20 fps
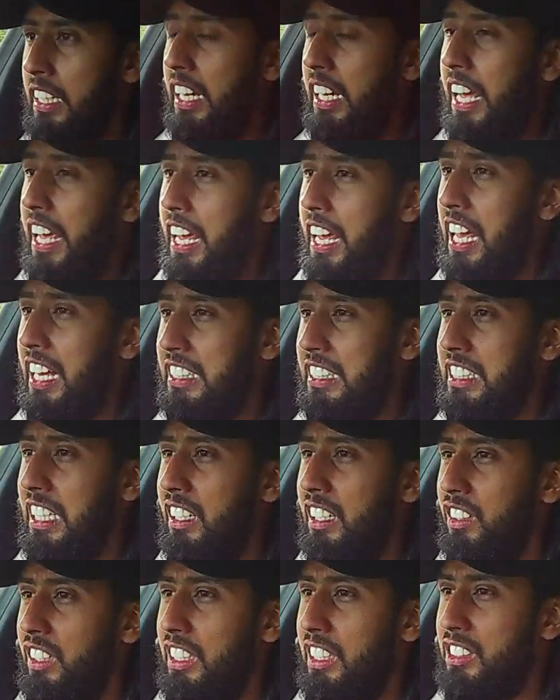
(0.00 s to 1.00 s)
It
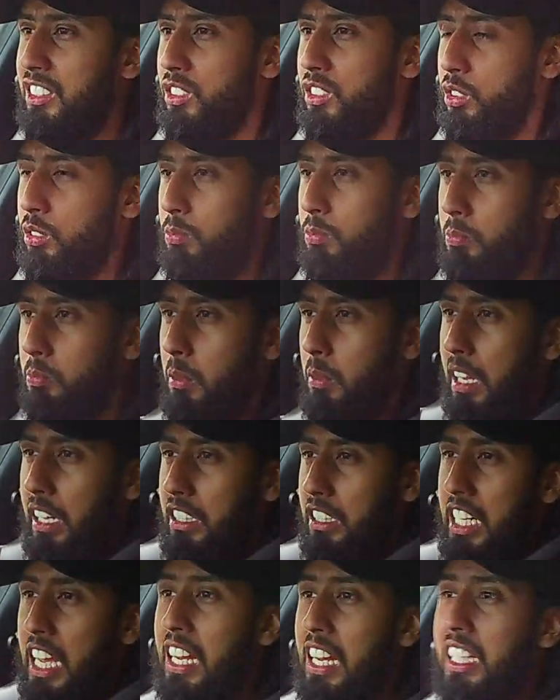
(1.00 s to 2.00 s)
accelerates,
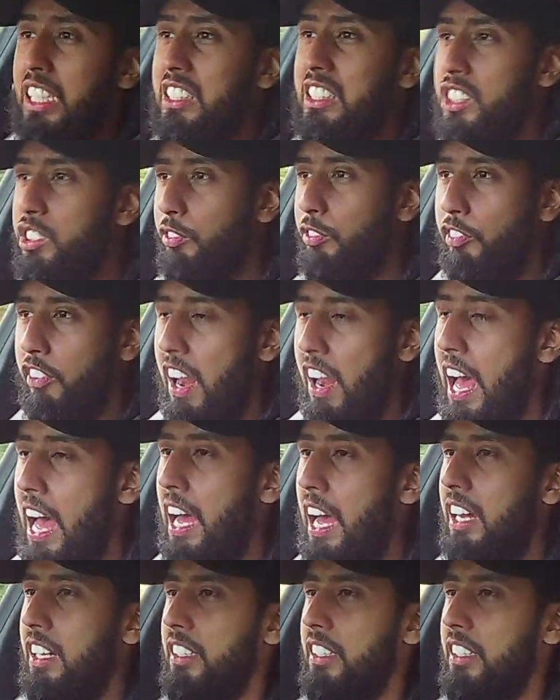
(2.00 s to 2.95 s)
it turns flat.